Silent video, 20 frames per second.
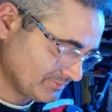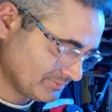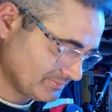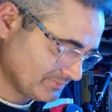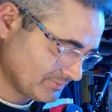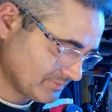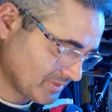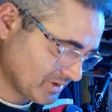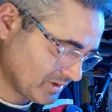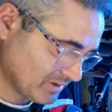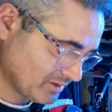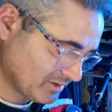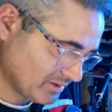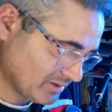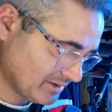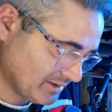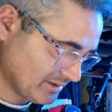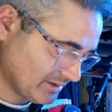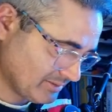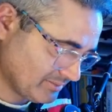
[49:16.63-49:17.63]

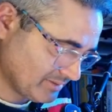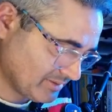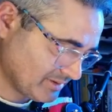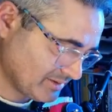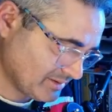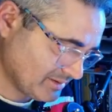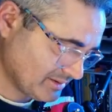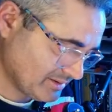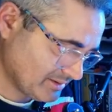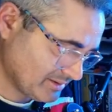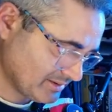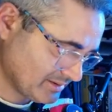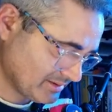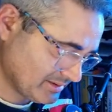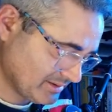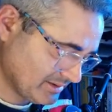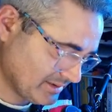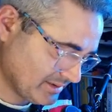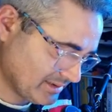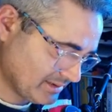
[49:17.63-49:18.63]
monochronic,
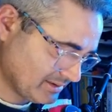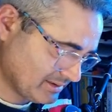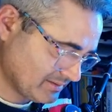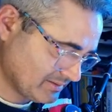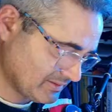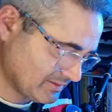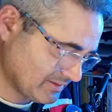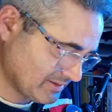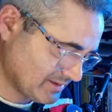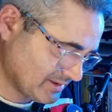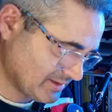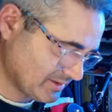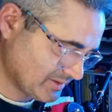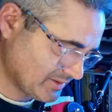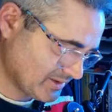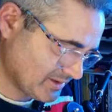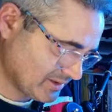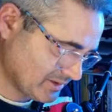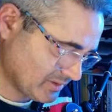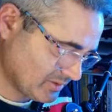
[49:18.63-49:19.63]
they're all
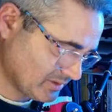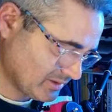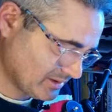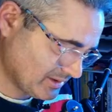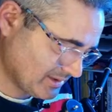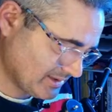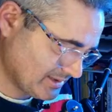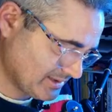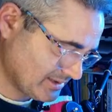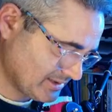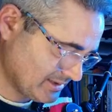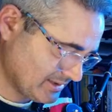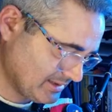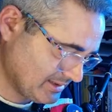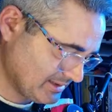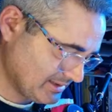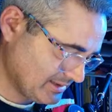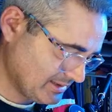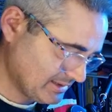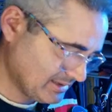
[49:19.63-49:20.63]
so honestly.
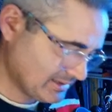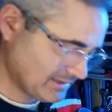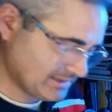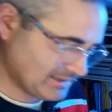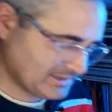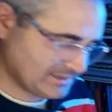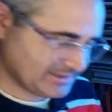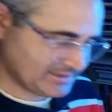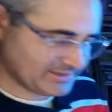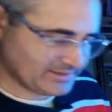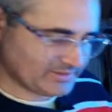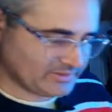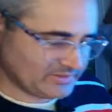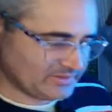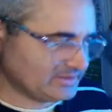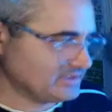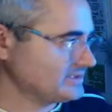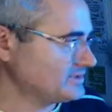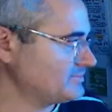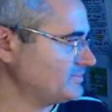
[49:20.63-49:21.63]
Okay, let's do
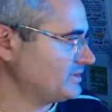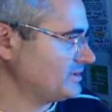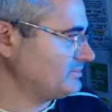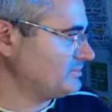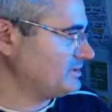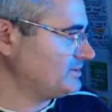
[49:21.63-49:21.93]
this maybe.